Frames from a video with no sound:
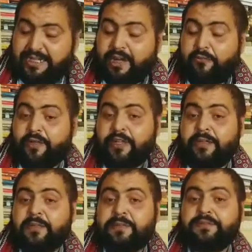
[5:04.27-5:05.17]

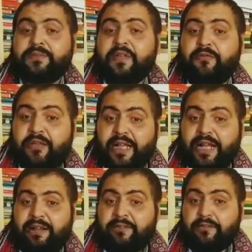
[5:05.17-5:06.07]
novel, we
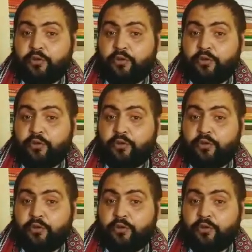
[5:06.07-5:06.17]
have